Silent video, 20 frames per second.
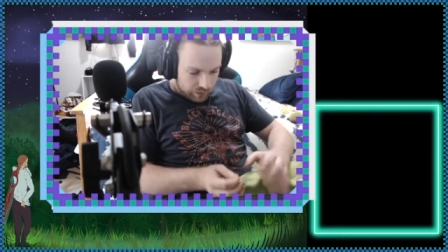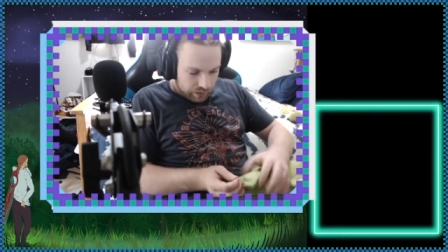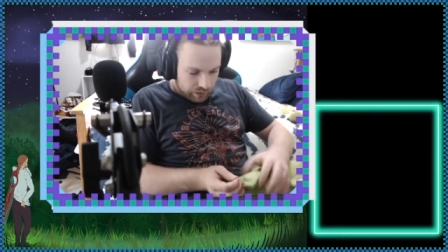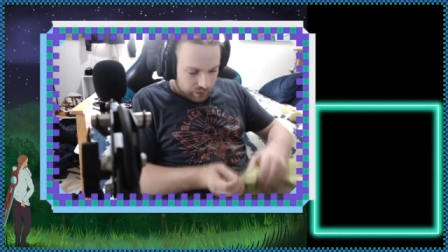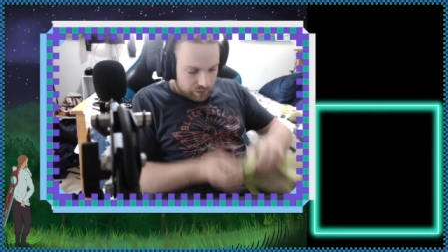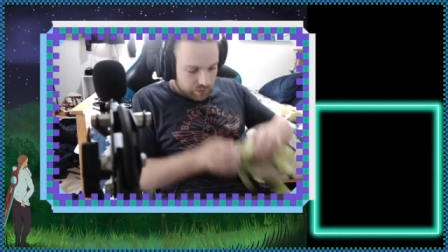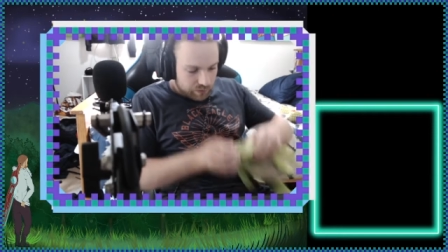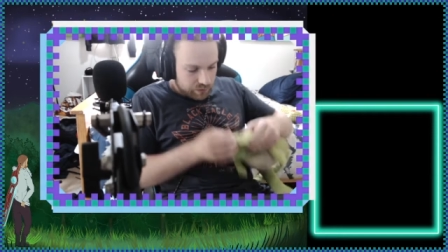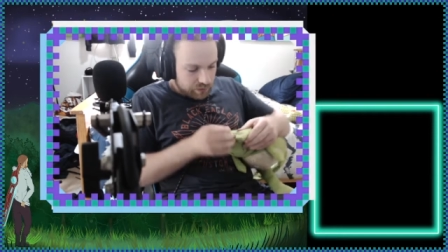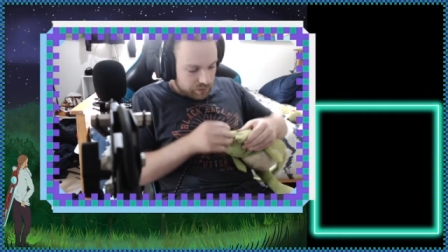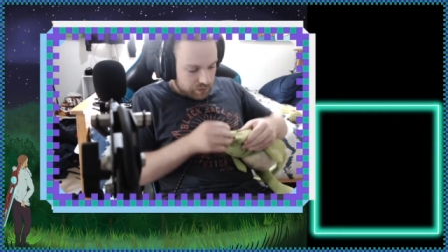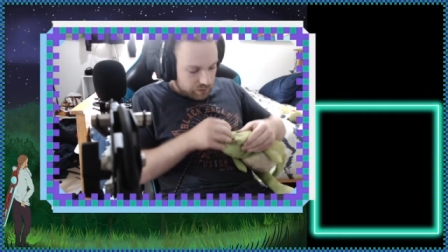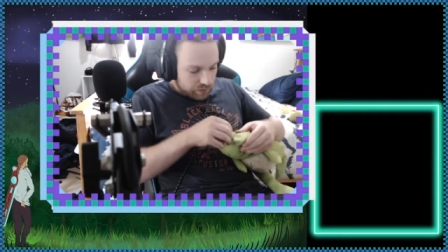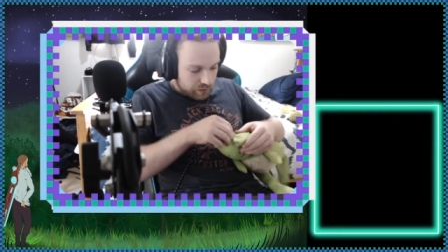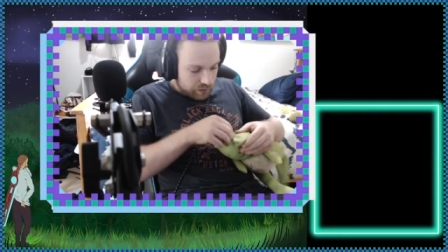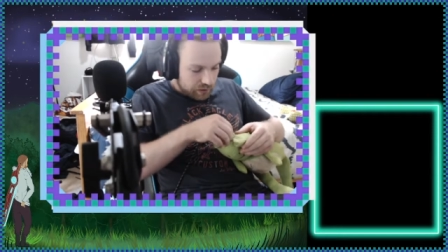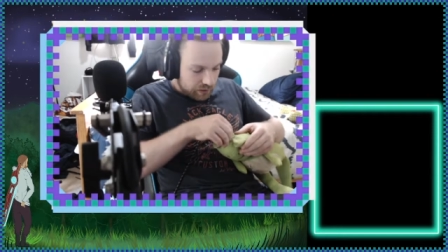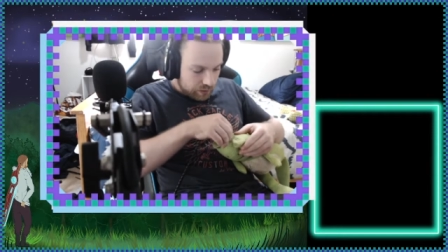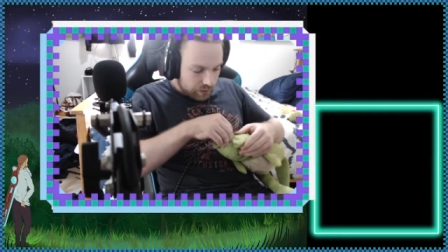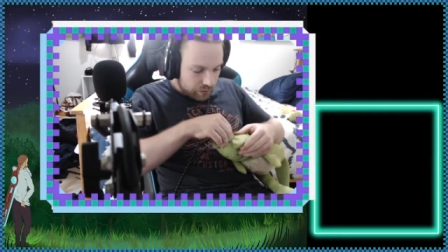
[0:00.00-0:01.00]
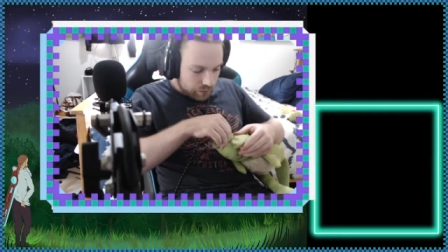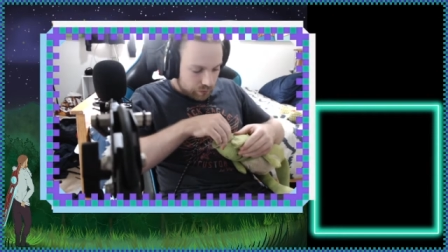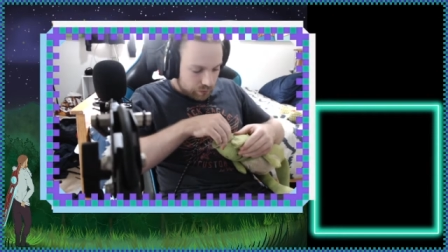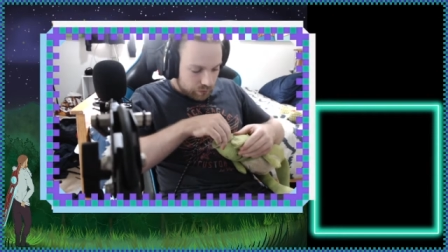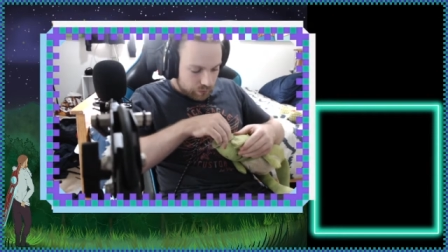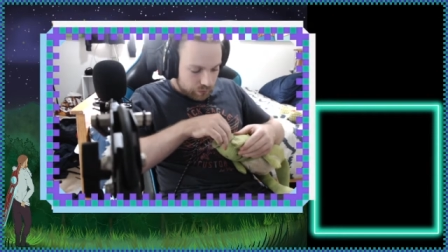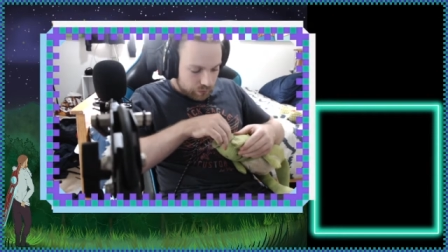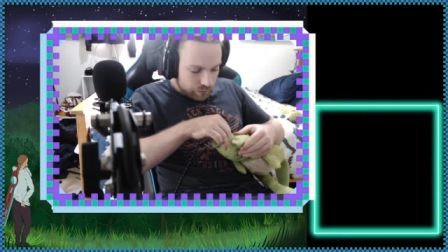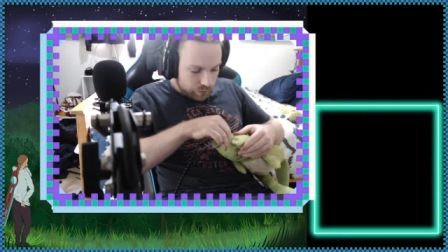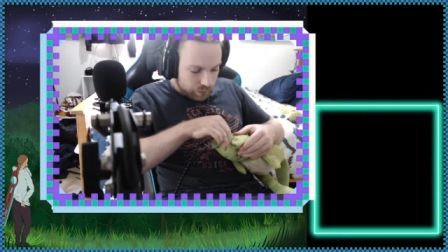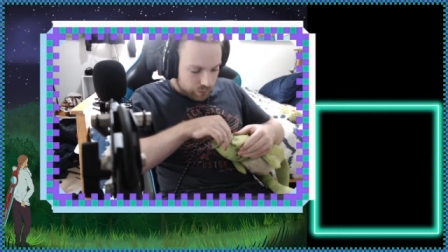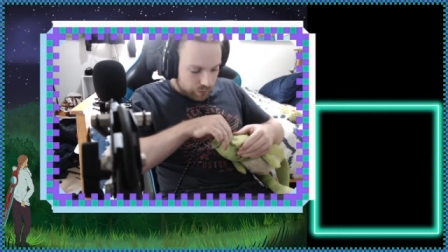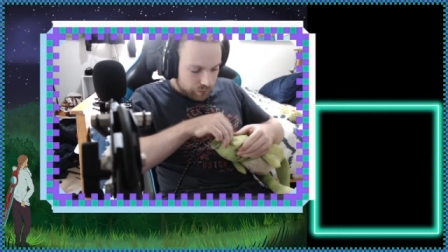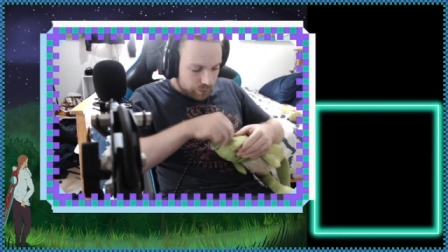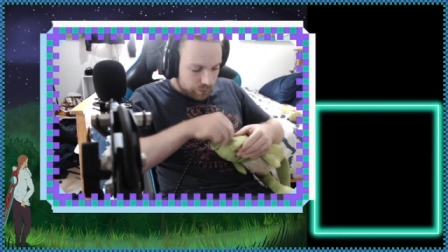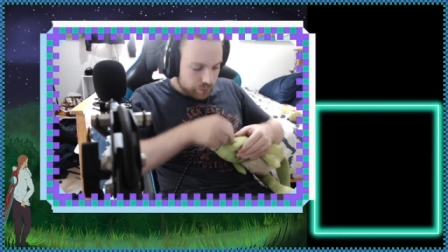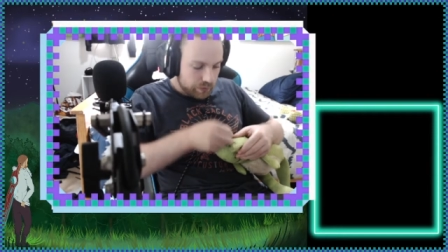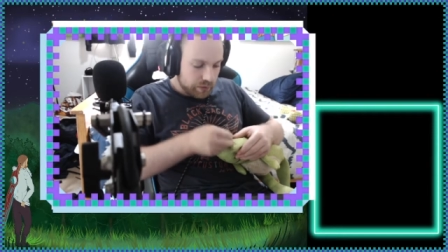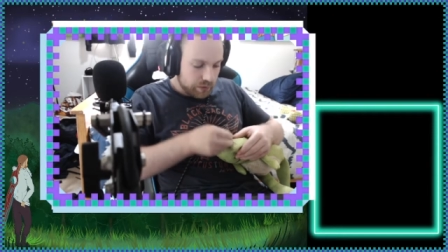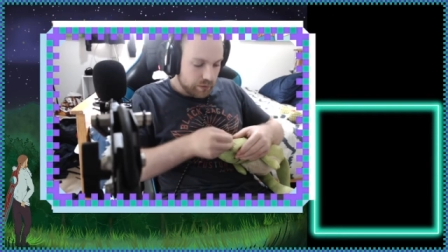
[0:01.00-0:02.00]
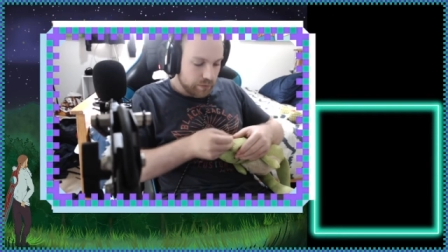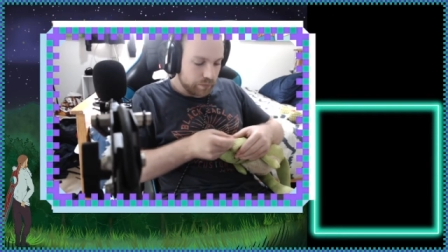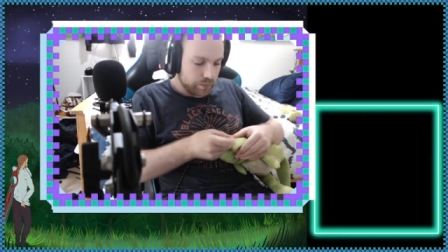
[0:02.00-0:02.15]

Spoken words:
and tying a knot through the thread.